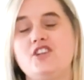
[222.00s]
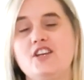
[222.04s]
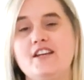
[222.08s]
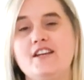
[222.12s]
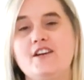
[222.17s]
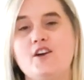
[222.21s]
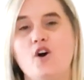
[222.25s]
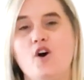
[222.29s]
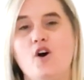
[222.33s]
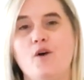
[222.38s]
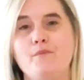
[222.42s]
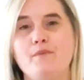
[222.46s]

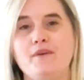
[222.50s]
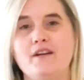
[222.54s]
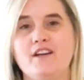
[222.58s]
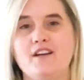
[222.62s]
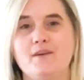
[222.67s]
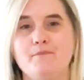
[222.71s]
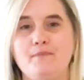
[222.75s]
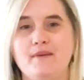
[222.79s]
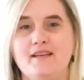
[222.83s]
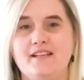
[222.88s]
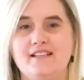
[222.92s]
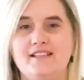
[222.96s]
GCOM
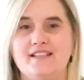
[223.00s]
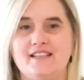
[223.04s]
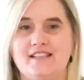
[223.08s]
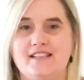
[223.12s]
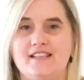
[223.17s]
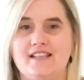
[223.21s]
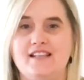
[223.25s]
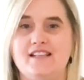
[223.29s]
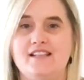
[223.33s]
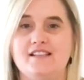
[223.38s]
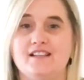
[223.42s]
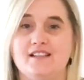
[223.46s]
committed
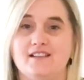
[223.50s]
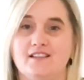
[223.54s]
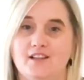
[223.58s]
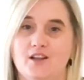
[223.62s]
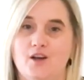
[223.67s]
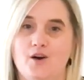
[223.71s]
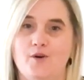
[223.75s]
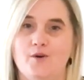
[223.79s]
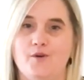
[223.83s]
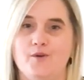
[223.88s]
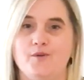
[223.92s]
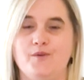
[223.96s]
cities
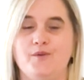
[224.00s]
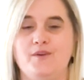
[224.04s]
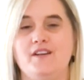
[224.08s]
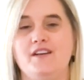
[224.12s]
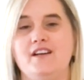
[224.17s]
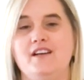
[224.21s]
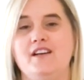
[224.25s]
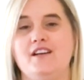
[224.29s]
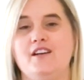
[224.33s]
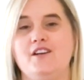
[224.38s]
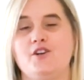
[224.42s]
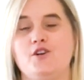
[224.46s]
alone
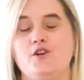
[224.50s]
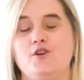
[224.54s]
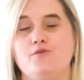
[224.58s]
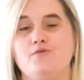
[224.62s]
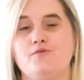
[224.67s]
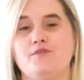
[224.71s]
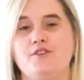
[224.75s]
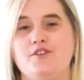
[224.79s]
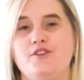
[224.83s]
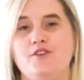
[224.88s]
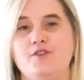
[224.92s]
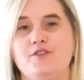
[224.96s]
could
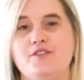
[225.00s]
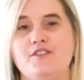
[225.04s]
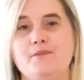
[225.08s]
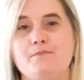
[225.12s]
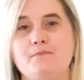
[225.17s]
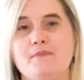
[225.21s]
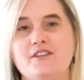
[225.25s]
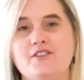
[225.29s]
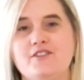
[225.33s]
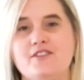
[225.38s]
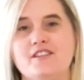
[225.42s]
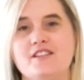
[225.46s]
reduce
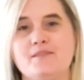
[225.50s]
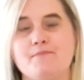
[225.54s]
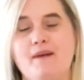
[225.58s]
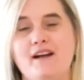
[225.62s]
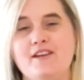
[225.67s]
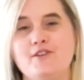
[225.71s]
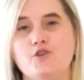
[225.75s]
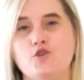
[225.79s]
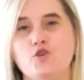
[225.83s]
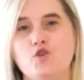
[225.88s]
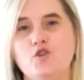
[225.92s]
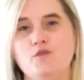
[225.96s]
emissions
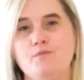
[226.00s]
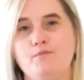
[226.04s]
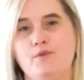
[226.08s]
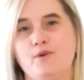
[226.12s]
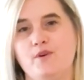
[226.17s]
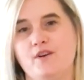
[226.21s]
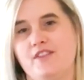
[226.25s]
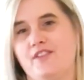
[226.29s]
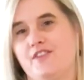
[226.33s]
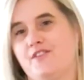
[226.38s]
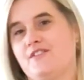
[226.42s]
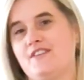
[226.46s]
by
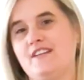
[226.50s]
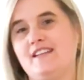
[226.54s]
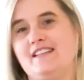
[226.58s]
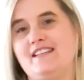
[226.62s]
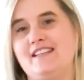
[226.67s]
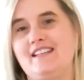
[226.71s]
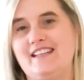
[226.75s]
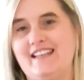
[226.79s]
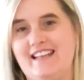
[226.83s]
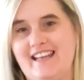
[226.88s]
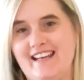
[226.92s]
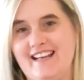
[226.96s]

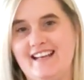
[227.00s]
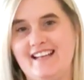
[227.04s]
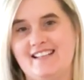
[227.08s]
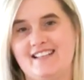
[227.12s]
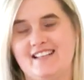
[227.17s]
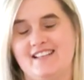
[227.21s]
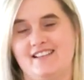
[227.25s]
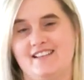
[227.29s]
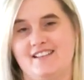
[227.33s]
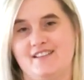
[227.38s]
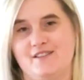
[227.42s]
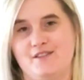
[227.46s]
2.3
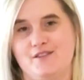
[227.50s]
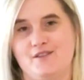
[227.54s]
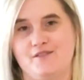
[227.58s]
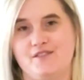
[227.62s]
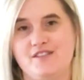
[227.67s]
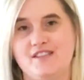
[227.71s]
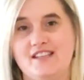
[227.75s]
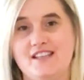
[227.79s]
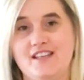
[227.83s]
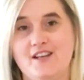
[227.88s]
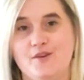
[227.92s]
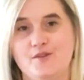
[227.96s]
gigatons of
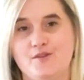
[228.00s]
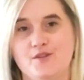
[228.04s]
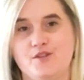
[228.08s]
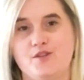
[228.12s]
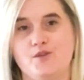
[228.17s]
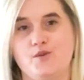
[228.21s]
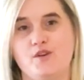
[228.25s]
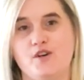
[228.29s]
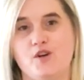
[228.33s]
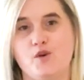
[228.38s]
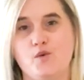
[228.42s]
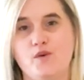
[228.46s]

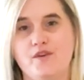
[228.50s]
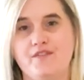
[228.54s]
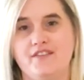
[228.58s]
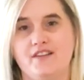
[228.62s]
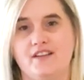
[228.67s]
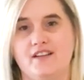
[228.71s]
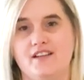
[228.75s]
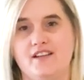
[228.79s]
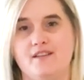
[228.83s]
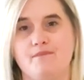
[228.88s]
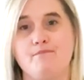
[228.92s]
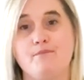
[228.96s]
CO2
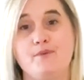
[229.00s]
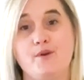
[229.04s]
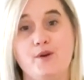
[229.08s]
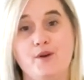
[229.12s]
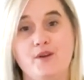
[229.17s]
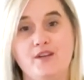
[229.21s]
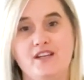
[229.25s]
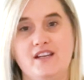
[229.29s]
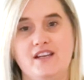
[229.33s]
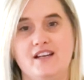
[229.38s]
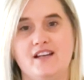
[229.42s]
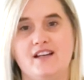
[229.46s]
equivalent per
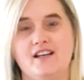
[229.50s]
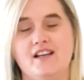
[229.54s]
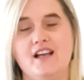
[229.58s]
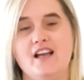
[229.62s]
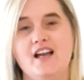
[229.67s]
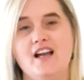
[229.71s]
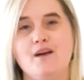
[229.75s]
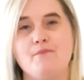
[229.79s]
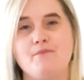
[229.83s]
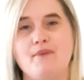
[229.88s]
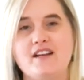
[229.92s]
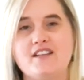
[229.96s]
year
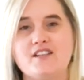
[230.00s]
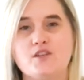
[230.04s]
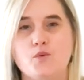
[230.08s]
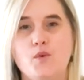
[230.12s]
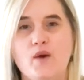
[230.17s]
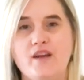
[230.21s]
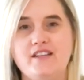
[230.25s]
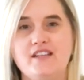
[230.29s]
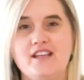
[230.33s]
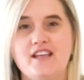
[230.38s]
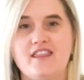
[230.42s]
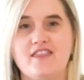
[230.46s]
by
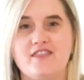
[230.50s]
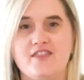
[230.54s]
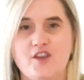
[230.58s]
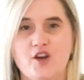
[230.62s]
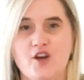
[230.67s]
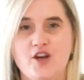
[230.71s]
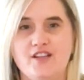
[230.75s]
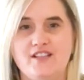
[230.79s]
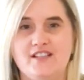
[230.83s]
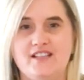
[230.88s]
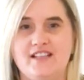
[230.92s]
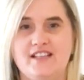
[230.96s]

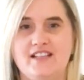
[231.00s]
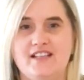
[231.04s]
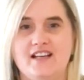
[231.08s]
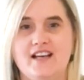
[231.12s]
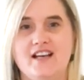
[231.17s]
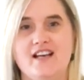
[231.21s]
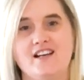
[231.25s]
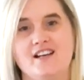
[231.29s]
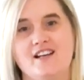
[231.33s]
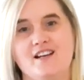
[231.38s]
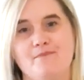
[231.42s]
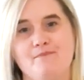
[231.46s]
2030
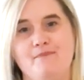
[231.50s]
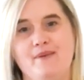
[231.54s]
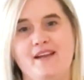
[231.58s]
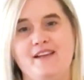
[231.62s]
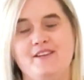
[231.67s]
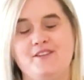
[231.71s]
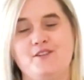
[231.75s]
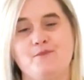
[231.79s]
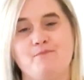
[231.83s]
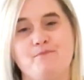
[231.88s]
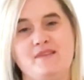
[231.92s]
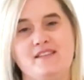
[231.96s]

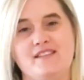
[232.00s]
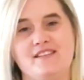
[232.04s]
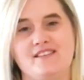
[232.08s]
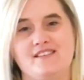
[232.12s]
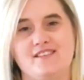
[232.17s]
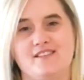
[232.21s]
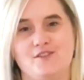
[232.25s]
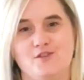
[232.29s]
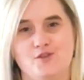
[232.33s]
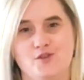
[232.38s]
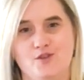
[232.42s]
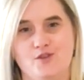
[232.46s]
compared to
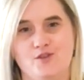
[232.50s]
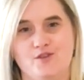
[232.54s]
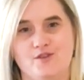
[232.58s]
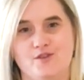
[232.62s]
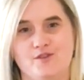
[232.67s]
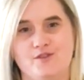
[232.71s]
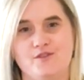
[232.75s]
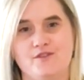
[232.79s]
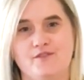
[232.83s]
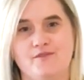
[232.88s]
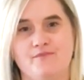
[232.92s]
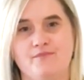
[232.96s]
business as
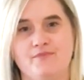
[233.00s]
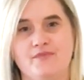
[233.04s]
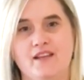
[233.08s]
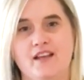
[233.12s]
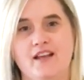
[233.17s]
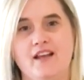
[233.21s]
usual,